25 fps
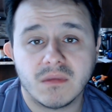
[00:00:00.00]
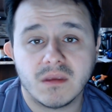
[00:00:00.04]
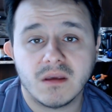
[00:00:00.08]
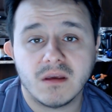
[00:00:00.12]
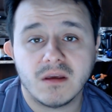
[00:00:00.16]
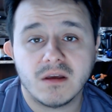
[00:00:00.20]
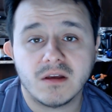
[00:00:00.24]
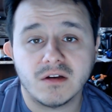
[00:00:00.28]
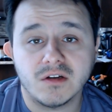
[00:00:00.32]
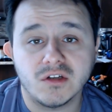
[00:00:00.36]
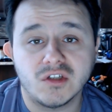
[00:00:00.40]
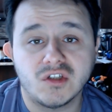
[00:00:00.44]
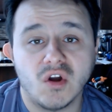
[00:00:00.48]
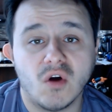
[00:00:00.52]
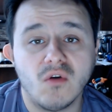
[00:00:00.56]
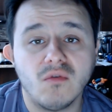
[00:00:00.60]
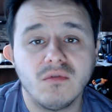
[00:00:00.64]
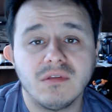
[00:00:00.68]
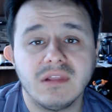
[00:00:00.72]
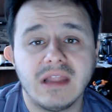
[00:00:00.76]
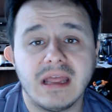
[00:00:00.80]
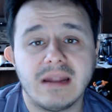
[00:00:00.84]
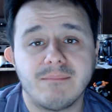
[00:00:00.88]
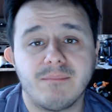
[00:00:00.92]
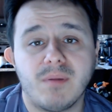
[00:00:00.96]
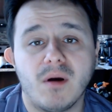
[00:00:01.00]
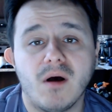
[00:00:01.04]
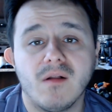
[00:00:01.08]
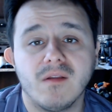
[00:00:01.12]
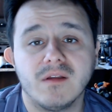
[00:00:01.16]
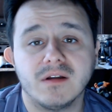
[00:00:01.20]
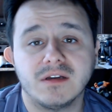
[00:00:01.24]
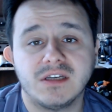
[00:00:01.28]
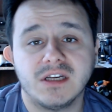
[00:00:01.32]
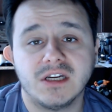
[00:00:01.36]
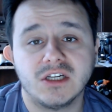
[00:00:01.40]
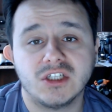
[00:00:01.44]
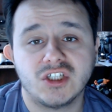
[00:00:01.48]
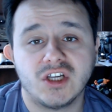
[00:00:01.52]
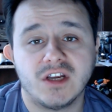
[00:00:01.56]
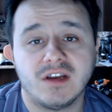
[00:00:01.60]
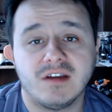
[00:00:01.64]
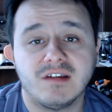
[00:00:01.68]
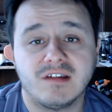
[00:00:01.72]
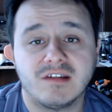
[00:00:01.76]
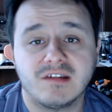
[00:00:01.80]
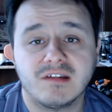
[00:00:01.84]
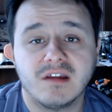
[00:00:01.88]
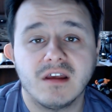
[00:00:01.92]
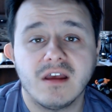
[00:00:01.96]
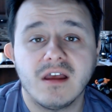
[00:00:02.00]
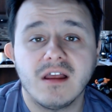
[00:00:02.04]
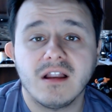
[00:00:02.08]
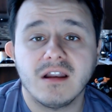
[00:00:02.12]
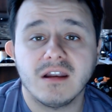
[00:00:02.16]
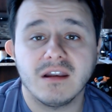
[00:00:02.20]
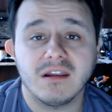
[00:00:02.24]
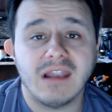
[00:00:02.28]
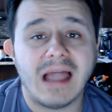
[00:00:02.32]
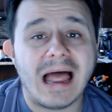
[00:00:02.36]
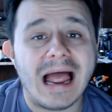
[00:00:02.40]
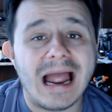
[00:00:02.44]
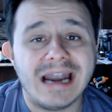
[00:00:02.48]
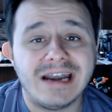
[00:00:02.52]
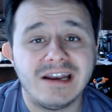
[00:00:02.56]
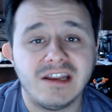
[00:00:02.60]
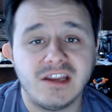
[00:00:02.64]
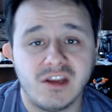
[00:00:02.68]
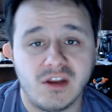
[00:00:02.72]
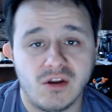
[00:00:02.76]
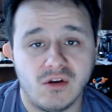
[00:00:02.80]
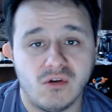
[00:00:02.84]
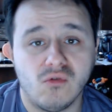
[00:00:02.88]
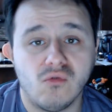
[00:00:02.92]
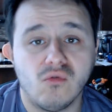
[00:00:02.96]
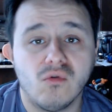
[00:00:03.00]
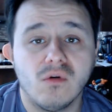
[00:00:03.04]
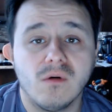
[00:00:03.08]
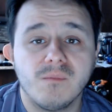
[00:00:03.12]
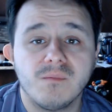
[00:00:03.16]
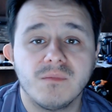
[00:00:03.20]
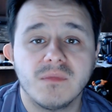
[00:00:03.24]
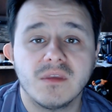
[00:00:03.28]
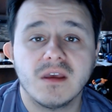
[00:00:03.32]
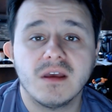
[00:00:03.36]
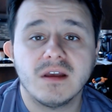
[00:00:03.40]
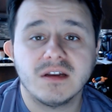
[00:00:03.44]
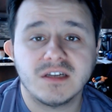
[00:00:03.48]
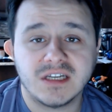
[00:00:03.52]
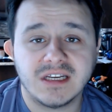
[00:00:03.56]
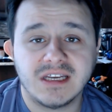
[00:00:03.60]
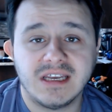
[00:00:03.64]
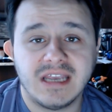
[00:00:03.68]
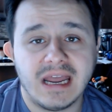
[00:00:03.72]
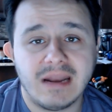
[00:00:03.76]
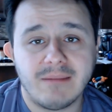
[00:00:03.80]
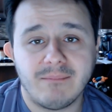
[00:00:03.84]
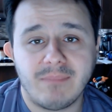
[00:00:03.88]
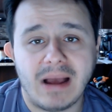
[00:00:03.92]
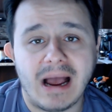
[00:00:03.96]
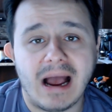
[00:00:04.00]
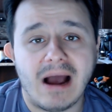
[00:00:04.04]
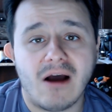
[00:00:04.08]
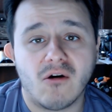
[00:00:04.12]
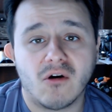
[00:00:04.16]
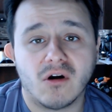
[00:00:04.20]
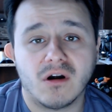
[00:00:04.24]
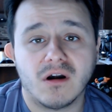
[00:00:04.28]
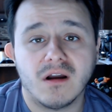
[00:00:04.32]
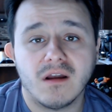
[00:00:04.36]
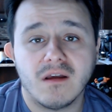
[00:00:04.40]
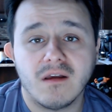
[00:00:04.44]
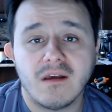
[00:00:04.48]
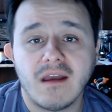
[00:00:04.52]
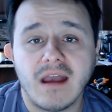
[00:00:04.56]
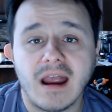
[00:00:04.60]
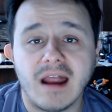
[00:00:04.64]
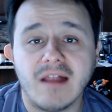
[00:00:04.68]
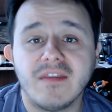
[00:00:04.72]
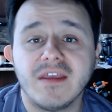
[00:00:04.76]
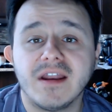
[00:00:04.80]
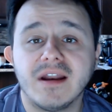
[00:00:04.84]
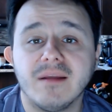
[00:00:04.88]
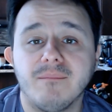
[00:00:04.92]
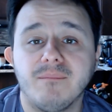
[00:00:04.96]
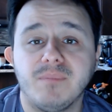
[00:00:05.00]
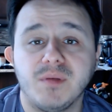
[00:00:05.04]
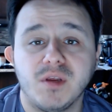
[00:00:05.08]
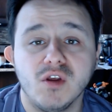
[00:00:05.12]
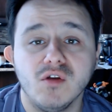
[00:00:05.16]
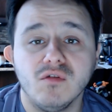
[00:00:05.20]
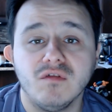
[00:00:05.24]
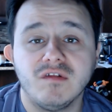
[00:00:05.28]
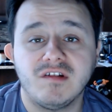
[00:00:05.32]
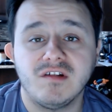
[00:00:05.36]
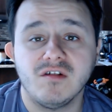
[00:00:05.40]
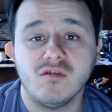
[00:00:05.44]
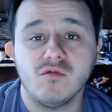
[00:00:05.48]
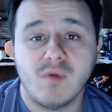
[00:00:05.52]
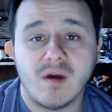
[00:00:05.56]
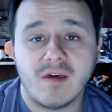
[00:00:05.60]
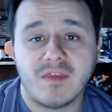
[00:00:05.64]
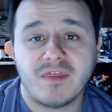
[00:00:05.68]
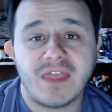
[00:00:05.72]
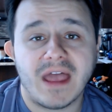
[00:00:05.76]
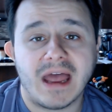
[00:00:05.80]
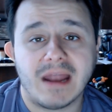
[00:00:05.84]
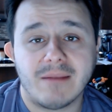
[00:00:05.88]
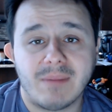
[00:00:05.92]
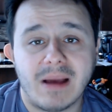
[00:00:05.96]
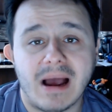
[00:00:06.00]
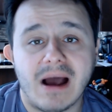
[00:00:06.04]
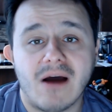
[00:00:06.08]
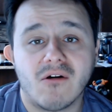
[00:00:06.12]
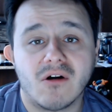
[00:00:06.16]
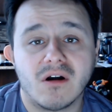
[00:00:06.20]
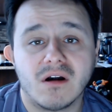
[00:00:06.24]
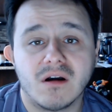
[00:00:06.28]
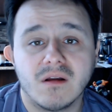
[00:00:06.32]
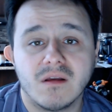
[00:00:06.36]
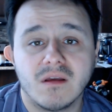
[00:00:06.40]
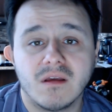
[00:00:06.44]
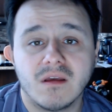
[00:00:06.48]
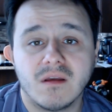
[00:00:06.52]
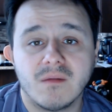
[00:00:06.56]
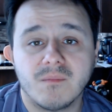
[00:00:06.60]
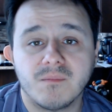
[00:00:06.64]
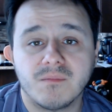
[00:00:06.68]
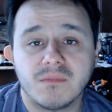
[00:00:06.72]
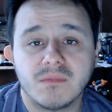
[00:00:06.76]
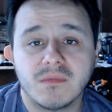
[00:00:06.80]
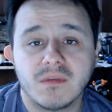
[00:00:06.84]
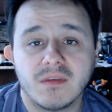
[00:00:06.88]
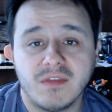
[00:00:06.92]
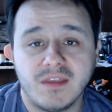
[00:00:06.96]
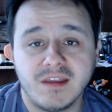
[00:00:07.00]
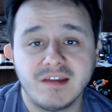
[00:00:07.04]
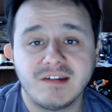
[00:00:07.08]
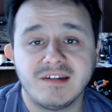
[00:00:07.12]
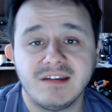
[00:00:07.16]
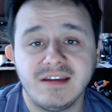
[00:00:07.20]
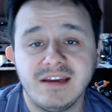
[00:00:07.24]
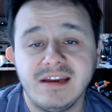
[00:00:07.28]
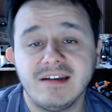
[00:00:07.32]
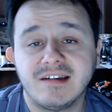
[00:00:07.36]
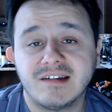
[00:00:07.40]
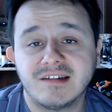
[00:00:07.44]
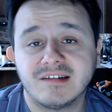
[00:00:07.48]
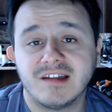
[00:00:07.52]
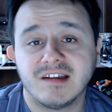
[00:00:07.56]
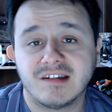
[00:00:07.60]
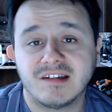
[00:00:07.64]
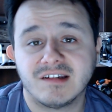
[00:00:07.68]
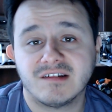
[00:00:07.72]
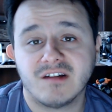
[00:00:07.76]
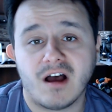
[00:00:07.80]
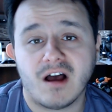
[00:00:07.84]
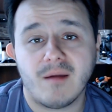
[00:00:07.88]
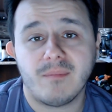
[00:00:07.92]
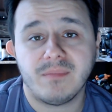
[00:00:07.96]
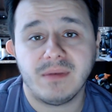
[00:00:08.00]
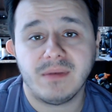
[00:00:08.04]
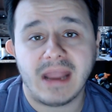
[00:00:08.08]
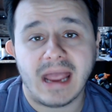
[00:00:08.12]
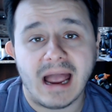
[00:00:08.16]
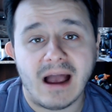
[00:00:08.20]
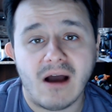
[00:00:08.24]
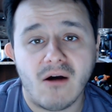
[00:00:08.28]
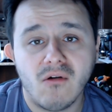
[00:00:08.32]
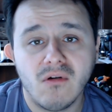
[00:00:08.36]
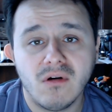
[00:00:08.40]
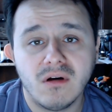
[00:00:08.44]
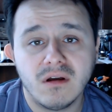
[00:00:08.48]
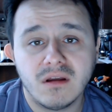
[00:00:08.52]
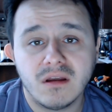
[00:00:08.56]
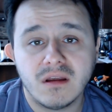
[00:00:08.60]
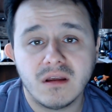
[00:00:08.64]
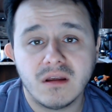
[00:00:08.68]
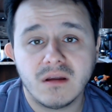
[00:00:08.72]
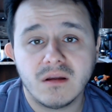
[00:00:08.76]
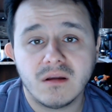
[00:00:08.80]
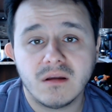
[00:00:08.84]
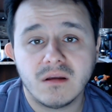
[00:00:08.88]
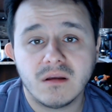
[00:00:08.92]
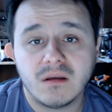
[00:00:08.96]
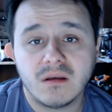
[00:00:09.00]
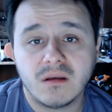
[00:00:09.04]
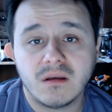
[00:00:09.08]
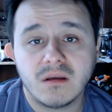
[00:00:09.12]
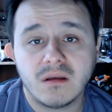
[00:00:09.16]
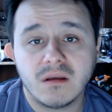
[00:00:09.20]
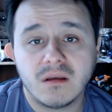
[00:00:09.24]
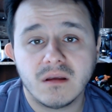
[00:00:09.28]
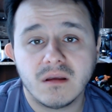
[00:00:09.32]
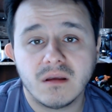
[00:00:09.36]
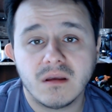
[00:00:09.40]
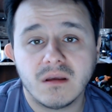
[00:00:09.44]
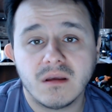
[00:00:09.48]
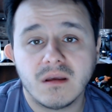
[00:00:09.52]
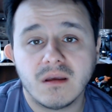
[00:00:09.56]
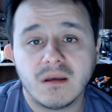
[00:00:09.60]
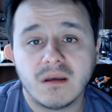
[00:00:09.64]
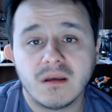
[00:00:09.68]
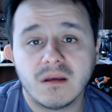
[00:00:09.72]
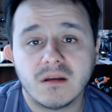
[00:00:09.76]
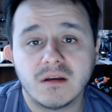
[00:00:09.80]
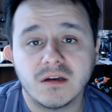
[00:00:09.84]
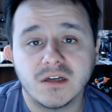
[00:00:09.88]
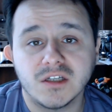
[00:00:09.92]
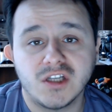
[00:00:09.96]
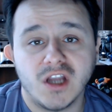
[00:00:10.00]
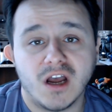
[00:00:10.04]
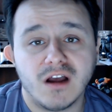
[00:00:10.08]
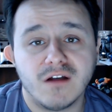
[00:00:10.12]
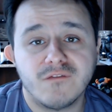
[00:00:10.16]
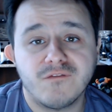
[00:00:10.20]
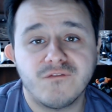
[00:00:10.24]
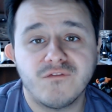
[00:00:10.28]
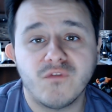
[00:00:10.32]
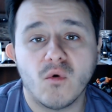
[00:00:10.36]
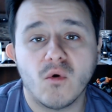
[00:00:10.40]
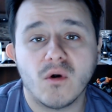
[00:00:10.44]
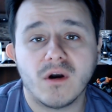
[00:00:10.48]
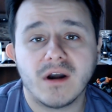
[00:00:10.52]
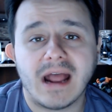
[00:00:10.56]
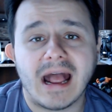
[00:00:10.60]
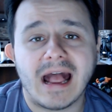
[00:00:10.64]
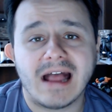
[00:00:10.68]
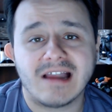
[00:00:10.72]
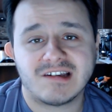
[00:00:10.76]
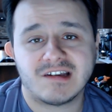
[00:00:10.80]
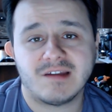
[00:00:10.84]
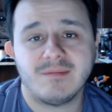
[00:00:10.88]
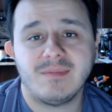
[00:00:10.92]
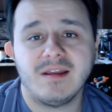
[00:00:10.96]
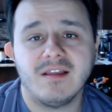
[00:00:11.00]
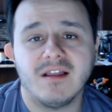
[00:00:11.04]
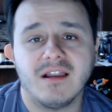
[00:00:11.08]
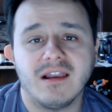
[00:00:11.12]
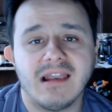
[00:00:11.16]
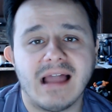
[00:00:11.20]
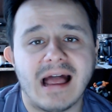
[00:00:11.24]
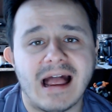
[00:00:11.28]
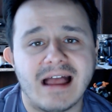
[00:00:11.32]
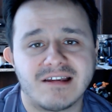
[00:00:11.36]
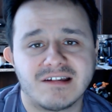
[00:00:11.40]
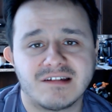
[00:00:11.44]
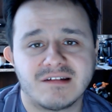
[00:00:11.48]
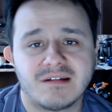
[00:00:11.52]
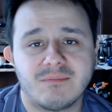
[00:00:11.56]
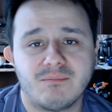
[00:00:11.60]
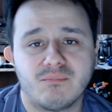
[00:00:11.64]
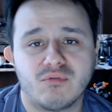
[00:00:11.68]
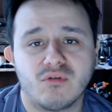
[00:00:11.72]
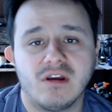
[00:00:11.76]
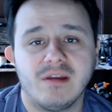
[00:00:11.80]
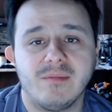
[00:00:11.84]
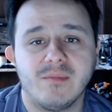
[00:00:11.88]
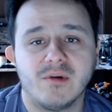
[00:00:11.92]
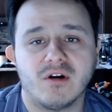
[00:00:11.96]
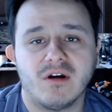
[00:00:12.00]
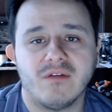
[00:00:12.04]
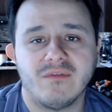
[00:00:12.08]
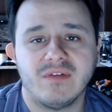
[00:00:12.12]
Don't let politicians lie to you to get power and then abuse you with that power. This needs to stop now. Doug Ford has to be the last premier of his